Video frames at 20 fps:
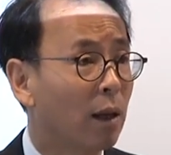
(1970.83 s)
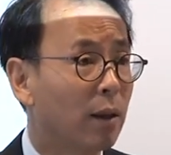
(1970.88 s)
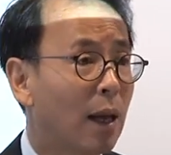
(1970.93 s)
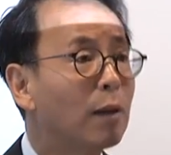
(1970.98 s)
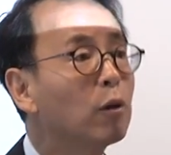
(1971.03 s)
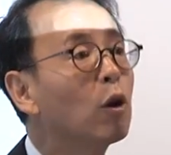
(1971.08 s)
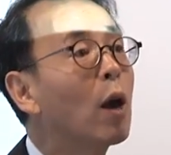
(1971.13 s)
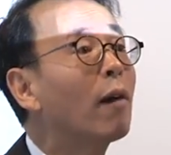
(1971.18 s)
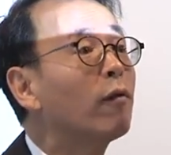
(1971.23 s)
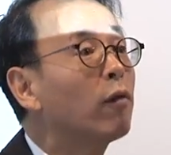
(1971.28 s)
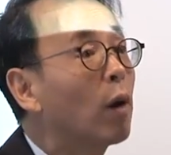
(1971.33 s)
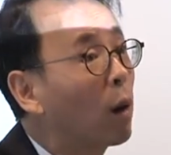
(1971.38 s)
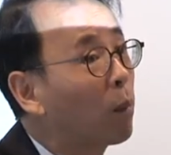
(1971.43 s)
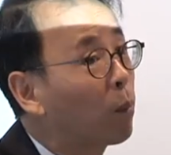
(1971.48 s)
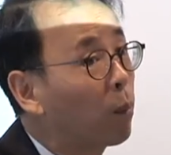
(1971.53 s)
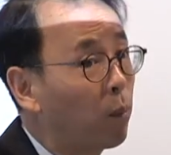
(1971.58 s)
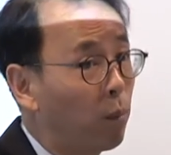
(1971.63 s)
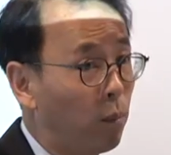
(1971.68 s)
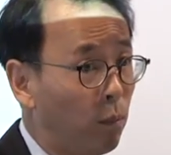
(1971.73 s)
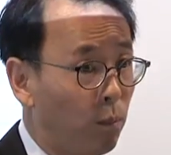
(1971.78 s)
Then you have a
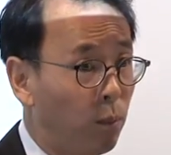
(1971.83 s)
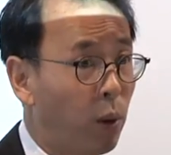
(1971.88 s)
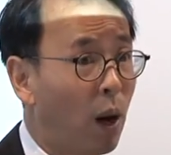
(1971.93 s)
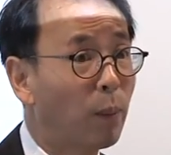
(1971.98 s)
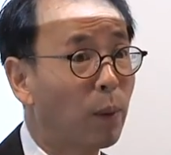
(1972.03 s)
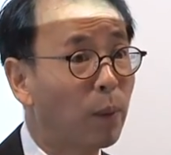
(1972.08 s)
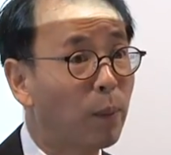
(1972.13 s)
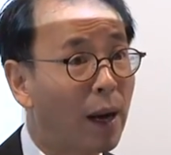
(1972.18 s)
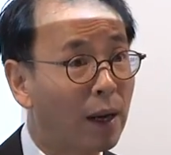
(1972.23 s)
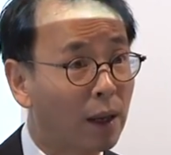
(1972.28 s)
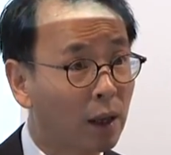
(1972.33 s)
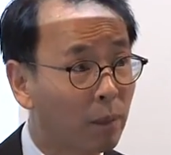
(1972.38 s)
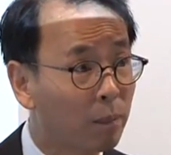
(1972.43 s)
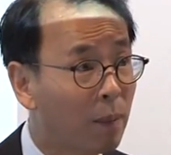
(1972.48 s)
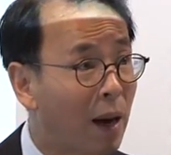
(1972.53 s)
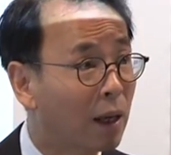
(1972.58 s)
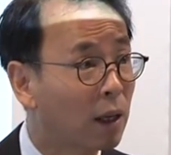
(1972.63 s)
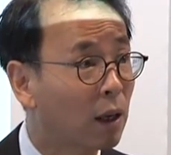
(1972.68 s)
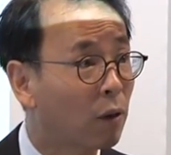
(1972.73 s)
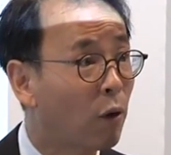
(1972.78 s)
property
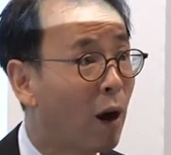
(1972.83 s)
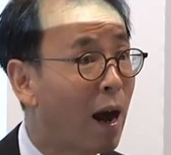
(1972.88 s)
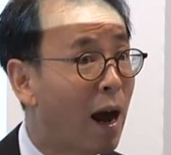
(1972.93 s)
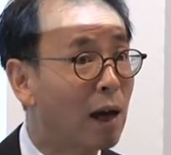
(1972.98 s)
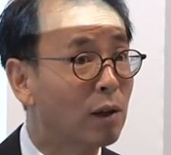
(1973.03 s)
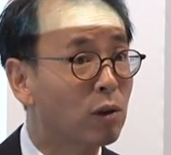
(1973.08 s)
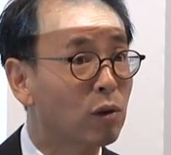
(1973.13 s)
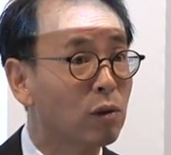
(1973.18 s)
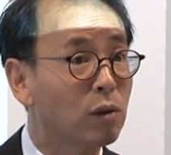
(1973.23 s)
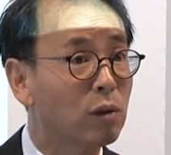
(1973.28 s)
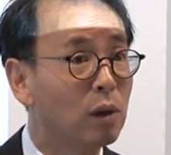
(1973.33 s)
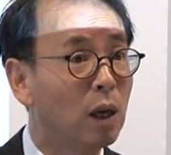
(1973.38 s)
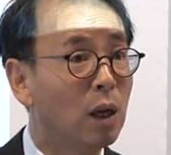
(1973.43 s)
market crash.